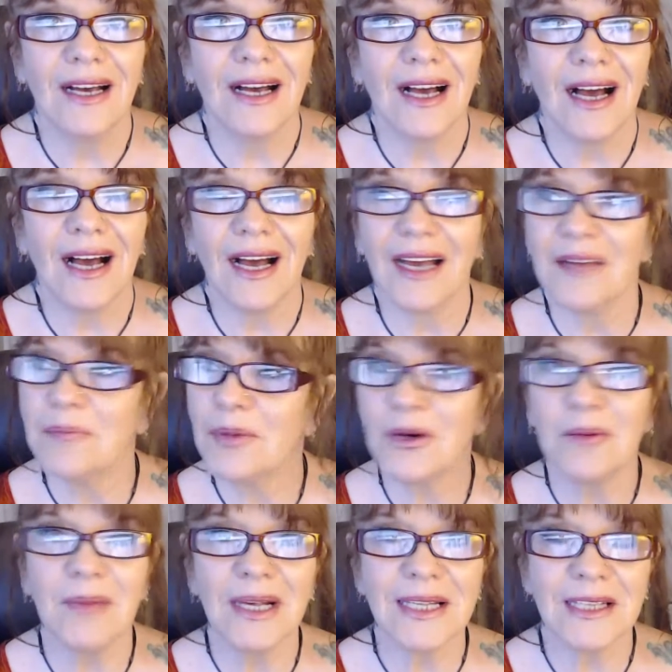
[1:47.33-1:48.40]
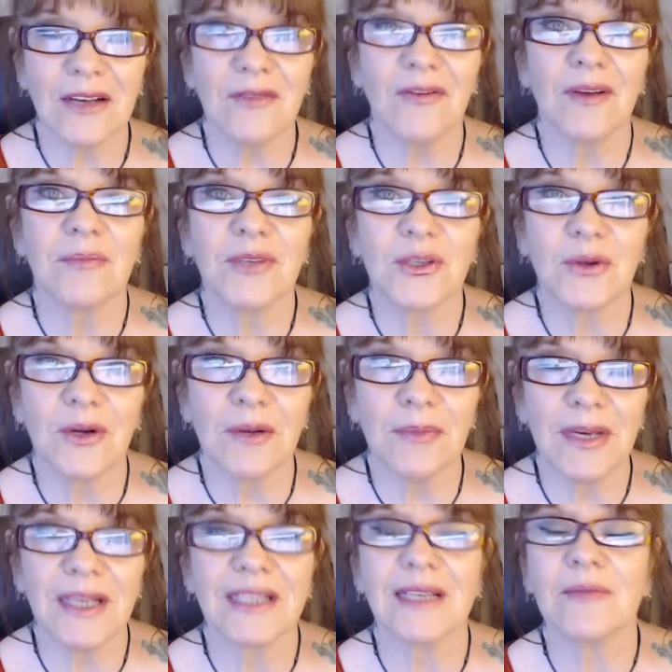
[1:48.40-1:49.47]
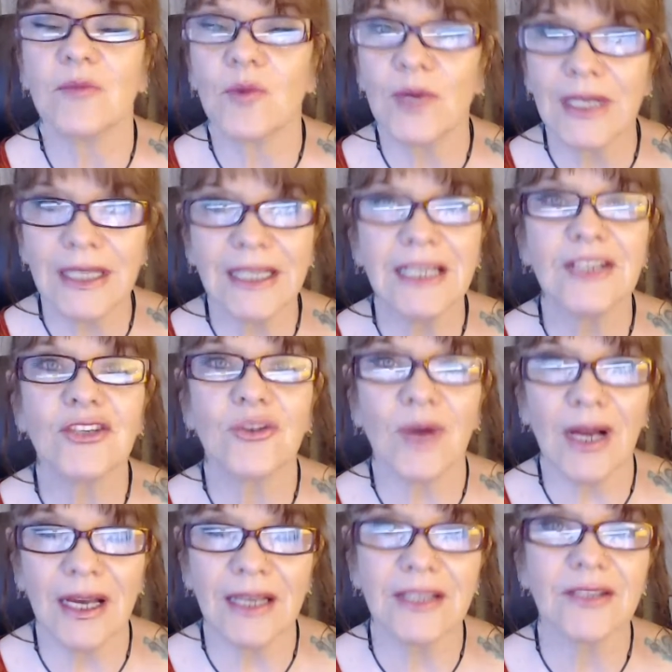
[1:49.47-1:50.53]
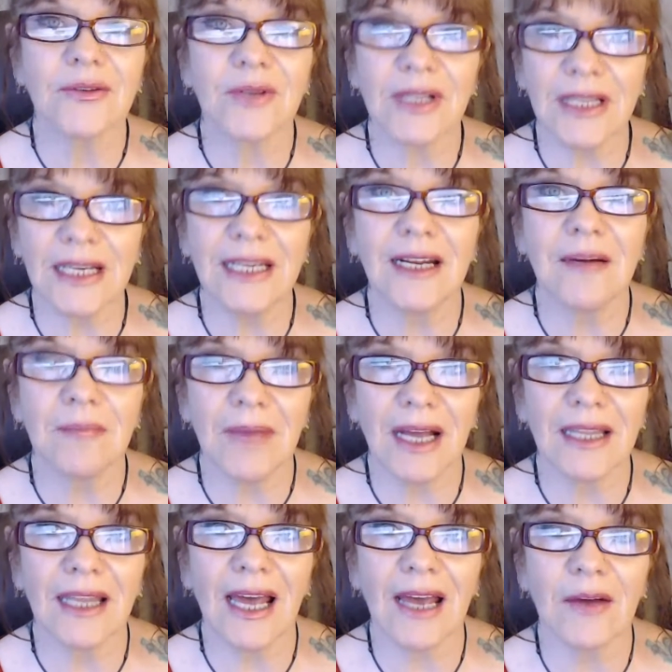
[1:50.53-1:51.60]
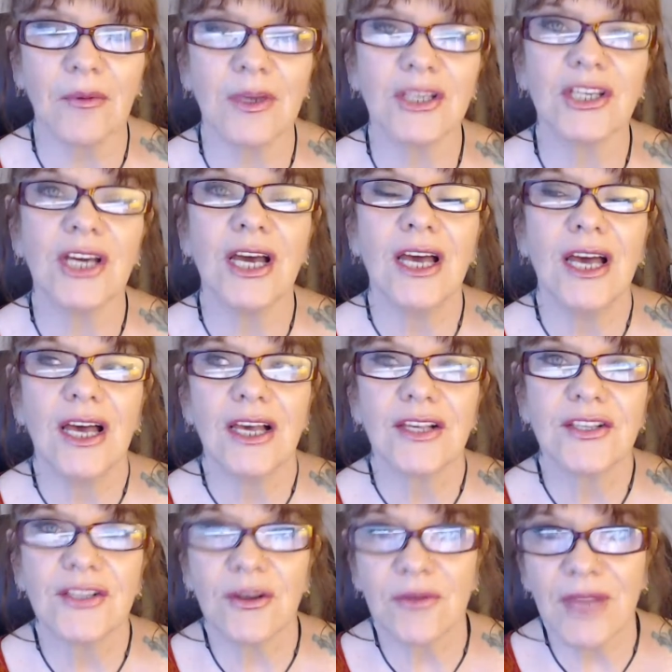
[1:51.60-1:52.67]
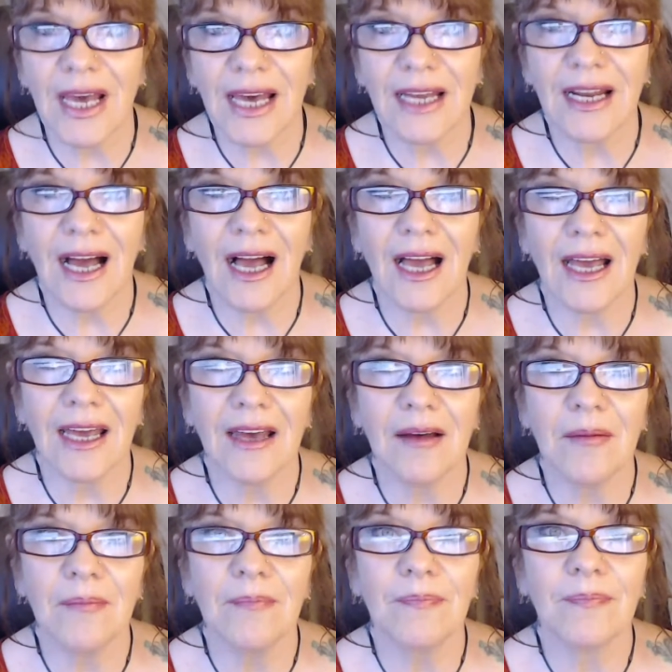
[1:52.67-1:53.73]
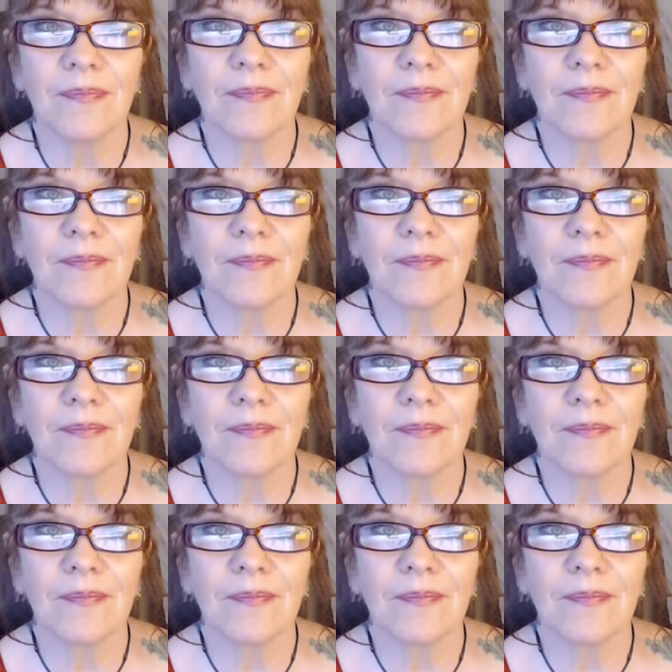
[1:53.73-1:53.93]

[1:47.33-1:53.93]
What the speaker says: I pull myself up short, because I'm really trying to clean up my language so that I am